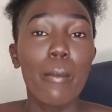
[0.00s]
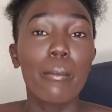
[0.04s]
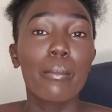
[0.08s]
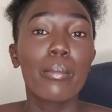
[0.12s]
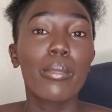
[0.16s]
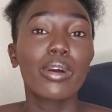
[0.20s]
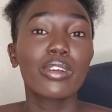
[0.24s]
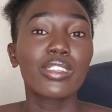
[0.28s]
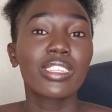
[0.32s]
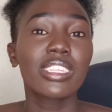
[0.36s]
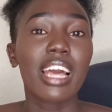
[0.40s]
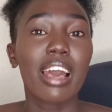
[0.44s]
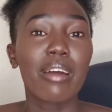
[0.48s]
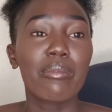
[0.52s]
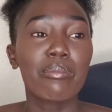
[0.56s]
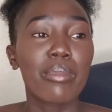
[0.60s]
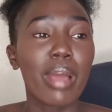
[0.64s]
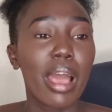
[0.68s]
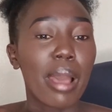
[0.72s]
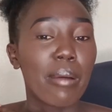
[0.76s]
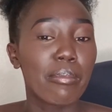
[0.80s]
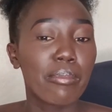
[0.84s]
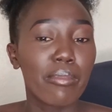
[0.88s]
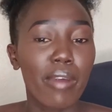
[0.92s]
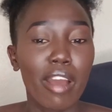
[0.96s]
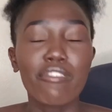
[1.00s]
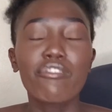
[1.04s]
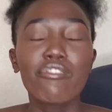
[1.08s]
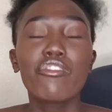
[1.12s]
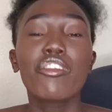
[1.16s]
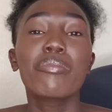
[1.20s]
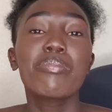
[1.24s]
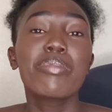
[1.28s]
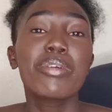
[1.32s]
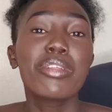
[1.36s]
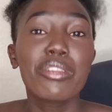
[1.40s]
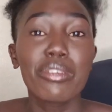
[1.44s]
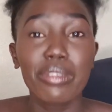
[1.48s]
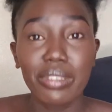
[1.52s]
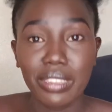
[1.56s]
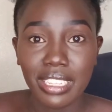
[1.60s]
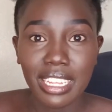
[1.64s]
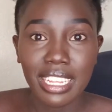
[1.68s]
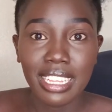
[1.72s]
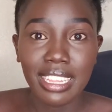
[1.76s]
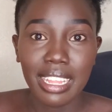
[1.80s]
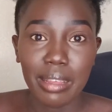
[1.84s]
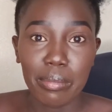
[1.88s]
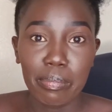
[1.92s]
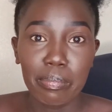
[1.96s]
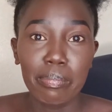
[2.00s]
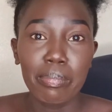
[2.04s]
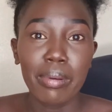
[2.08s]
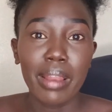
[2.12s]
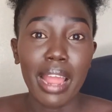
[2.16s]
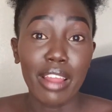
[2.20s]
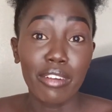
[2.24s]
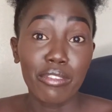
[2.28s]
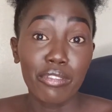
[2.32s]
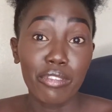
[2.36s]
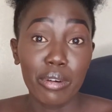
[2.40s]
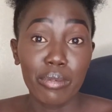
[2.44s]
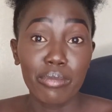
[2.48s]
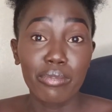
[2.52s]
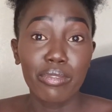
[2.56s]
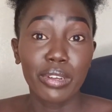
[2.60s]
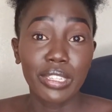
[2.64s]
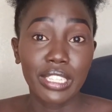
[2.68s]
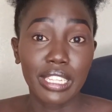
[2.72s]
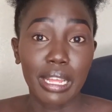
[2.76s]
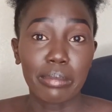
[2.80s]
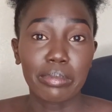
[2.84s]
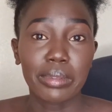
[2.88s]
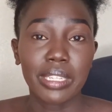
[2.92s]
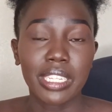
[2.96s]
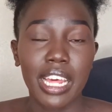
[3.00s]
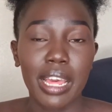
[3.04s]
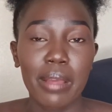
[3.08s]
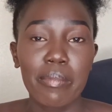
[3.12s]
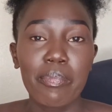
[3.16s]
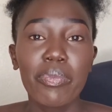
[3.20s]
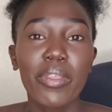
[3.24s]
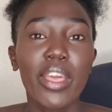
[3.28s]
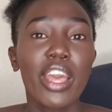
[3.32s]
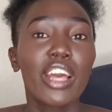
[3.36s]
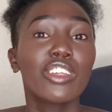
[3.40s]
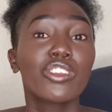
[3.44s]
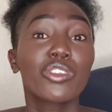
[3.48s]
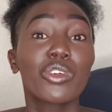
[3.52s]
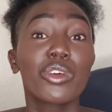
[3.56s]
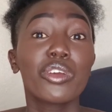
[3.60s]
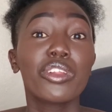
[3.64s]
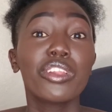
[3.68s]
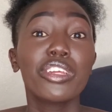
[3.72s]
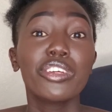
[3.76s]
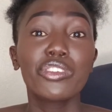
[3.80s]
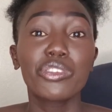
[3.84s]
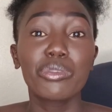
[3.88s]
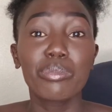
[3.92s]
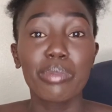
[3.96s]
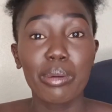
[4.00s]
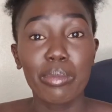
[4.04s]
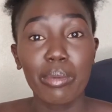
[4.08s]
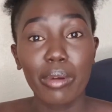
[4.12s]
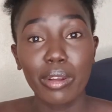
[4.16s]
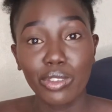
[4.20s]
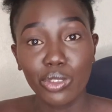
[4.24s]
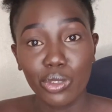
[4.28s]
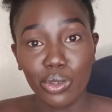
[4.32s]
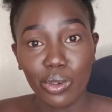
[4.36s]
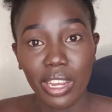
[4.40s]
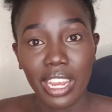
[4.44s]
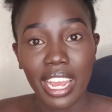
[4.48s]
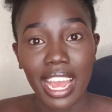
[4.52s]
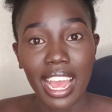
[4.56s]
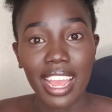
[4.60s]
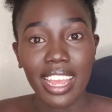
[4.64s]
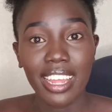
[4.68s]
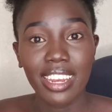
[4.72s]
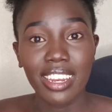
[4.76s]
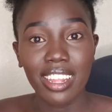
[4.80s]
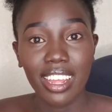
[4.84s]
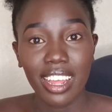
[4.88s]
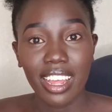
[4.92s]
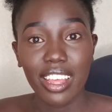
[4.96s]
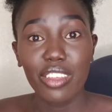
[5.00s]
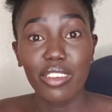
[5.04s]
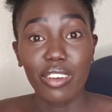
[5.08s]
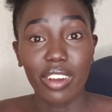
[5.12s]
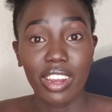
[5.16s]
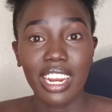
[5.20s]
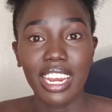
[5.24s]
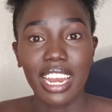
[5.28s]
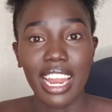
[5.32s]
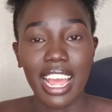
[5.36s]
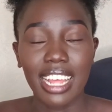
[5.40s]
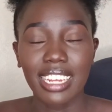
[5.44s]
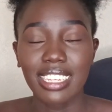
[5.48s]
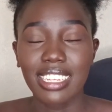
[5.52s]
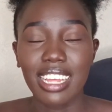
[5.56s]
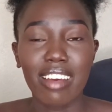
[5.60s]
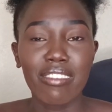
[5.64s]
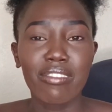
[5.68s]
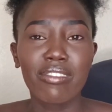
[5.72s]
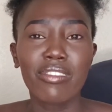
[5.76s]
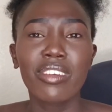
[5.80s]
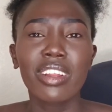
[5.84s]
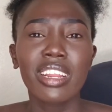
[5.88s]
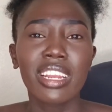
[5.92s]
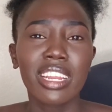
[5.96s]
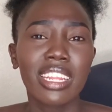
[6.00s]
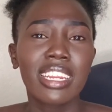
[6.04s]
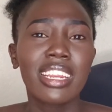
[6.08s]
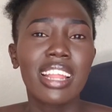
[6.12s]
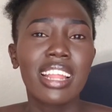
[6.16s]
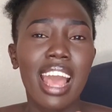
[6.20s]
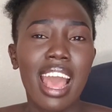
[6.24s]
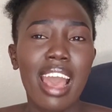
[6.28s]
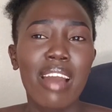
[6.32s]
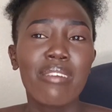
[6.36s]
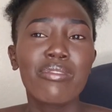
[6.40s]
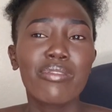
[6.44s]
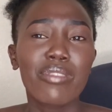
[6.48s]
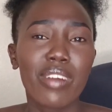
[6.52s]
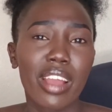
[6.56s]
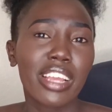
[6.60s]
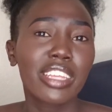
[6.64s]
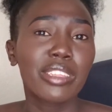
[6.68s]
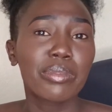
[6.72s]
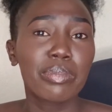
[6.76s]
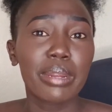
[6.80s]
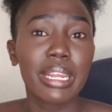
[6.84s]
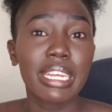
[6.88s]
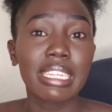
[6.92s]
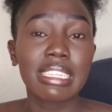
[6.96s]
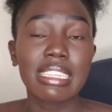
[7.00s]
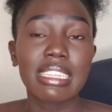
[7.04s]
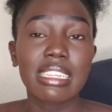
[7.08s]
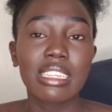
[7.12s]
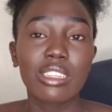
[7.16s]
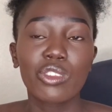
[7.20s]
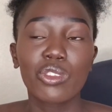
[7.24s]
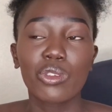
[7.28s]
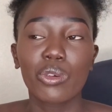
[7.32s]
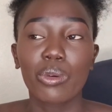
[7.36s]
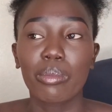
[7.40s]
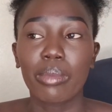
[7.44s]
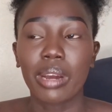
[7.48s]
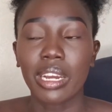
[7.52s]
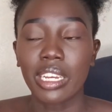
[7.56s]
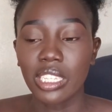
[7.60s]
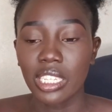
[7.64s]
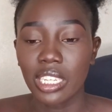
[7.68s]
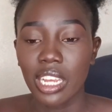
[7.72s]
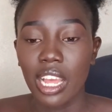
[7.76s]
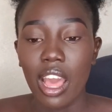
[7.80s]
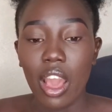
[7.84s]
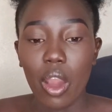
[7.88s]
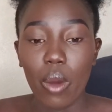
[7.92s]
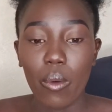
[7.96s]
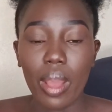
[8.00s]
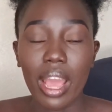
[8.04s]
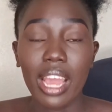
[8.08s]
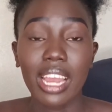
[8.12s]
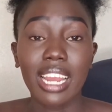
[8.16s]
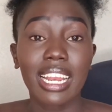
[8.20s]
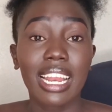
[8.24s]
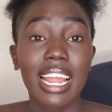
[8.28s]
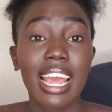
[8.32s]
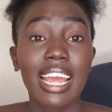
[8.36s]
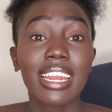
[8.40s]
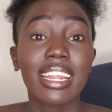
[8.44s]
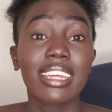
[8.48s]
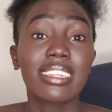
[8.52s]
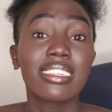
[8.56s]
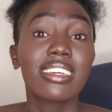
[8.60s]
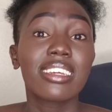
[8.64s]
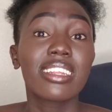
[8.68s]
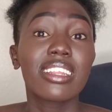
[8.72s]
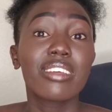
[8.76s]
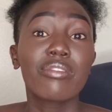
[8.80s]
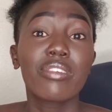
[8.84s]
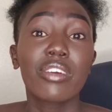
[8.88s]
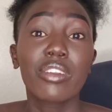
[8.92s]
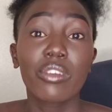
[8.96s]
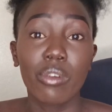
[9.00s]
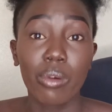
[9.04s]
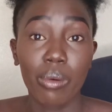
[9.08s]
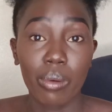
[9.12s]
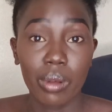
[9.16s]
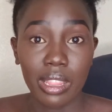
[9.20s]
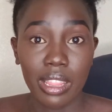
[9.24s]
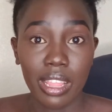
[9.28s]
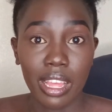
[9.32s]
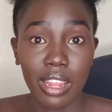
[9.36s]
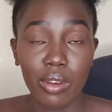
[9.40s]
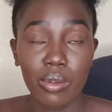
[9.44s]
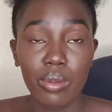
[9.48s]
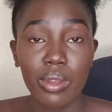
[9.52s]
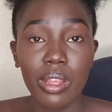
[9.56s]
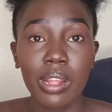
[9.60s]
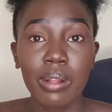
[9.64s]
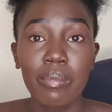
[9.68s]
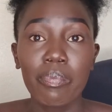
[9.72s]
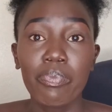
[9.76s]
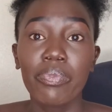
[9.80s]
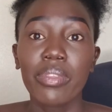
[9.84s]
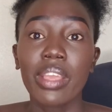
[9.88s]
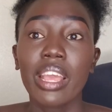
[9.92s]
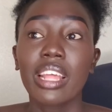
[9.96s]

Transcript: Most I've not been using the platform for some time. So you need to be able to guide your client. I've experienced this so much where a client doesn't even know what they're doing.